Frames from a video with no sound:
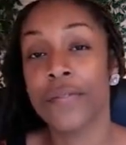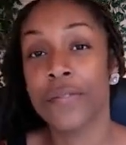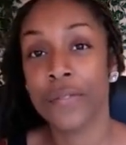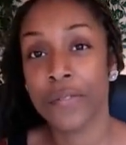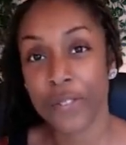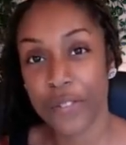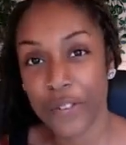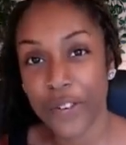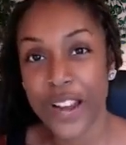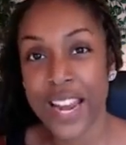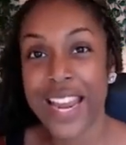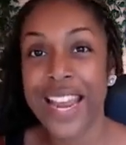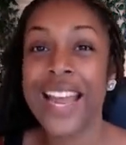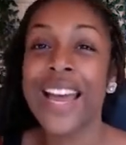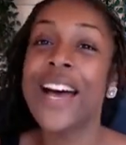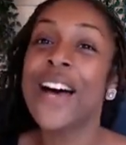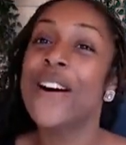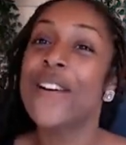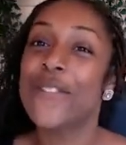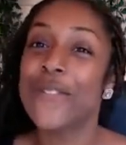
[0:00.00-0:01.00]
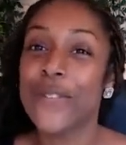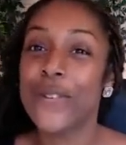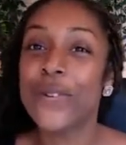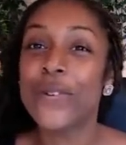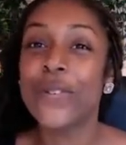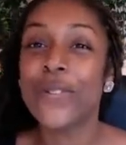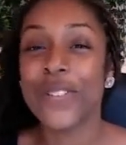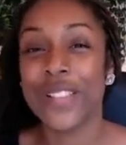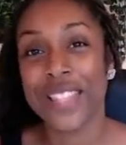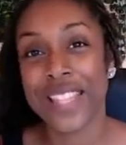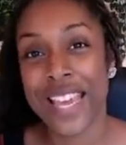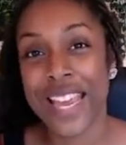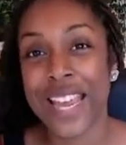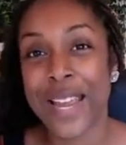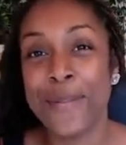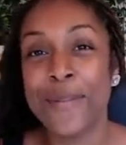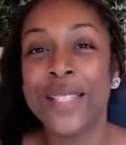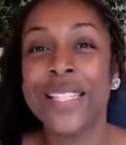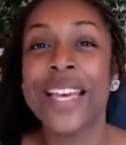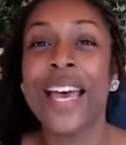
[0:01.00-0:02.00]
three
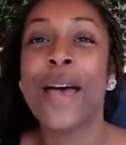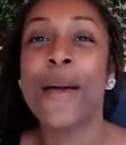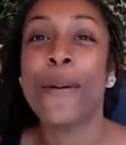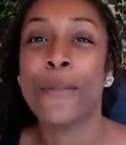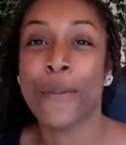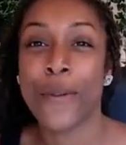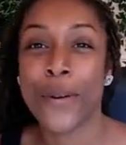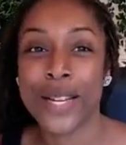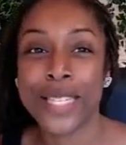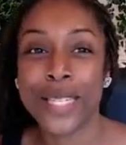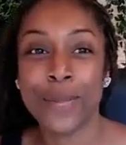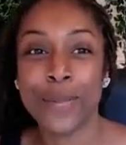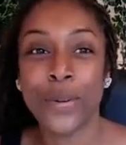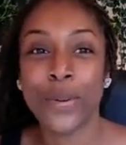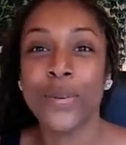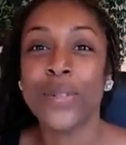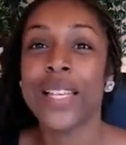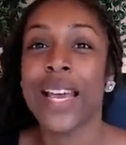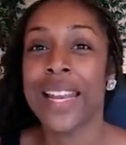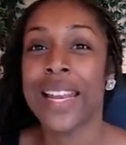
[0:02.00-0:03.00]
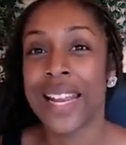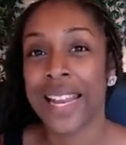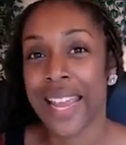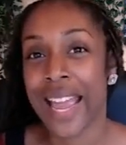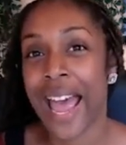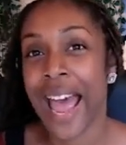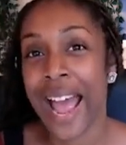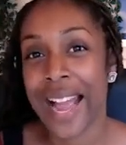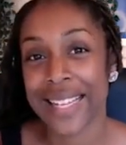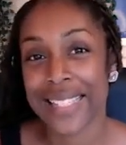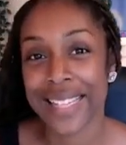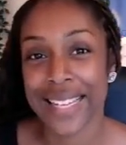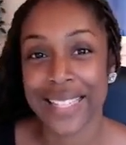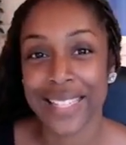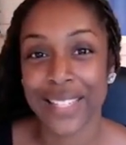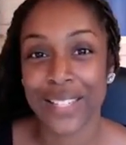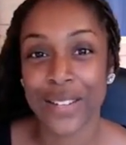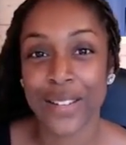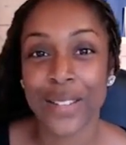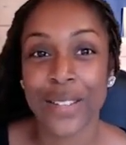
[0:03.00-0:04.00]
themed printables and then get access
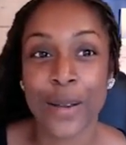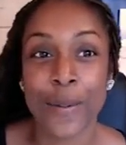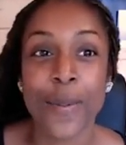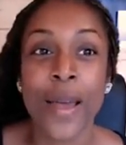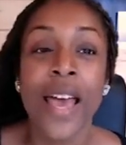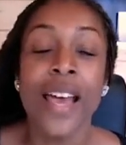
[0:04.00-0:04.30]
to them.